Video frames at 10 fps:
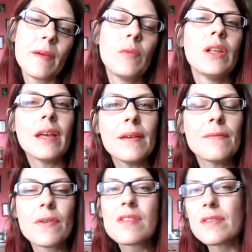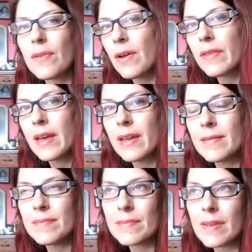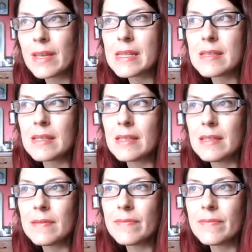Well, first of all, that I guess the